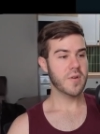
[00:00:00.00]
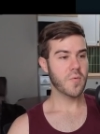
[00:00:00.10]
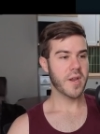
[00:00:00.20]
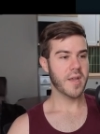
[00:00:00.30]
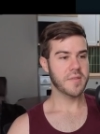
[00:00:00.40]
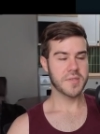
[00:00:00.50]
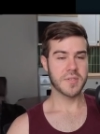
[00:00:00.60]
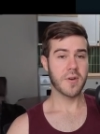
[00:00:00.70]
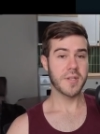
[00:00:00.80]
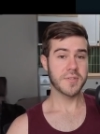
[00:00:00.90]
where I got this
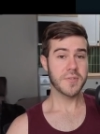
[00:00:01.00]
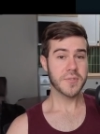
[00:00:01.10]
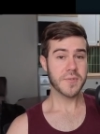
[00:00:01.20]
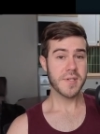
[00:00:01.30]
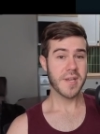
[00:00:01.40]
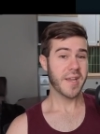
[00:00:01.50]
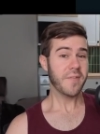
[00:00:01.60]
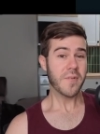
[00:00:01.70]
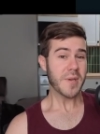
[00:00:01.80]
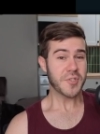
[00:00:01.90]
starting soon screen, I got
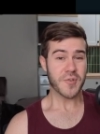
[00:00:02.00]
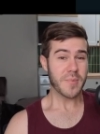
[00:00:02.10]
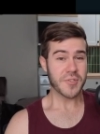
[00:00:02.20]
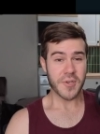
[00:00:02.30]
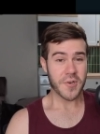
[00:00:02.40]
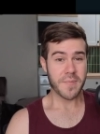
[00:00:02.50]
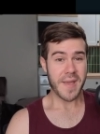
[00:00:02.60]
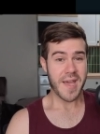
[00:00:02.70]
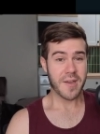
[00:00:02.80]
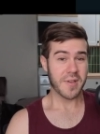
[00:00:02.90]
it from my streamer starter
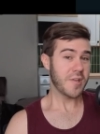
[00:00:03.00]
pack,